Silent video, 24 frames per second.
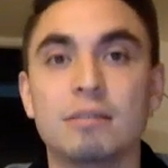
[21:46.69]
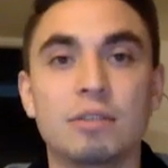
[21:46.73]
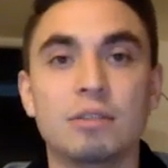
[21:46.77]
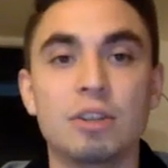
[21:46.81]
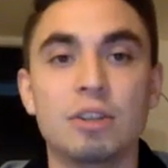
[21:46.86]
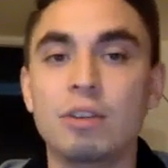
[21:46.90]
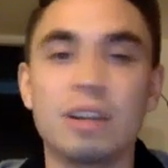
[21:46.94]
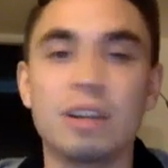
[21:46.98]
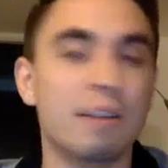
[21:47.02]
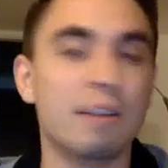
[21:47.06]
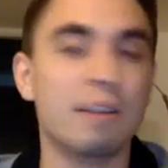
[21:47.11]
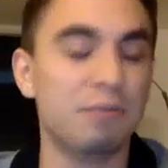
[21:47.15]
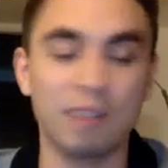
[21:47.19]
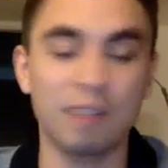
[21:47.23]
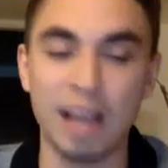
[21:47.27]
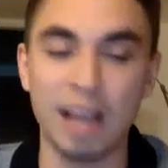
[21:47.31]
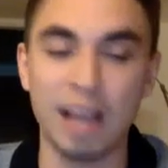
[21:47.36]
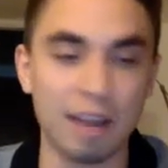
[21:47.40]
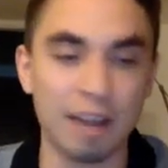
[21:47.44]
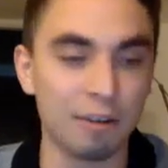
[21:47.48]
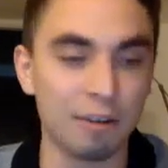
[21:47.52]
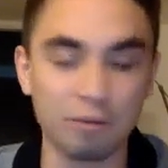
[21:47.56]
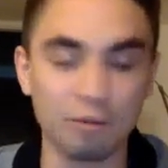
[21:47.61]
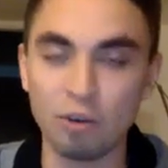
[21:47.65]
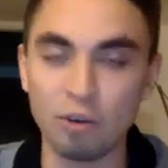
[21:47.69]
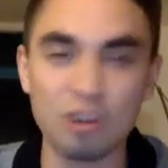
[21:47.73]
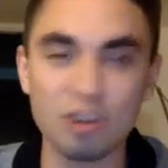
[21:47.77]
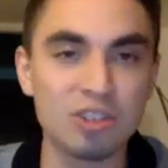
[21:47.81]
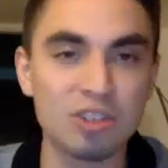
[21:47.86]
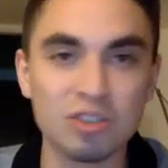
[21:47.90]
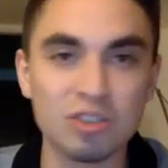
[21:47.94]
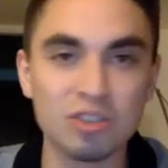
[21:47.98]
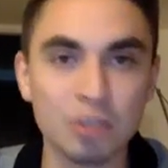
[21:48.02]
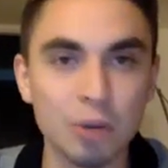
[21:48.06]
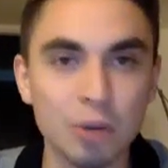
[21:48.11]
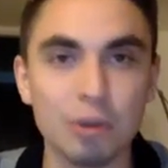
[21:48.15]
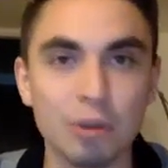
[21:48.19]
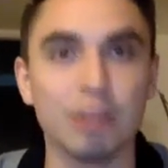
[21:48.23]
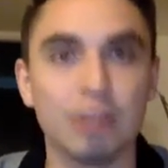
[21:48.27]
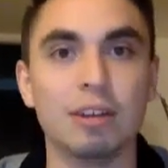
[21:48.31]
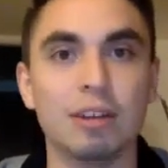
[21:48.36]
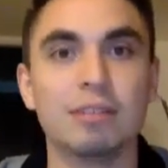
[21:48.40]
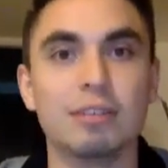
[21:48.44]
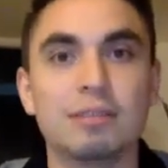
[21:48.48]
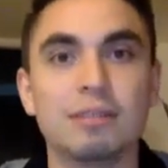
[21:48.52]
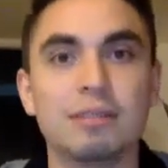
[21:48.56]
You don't need a flyer for it. Just do it.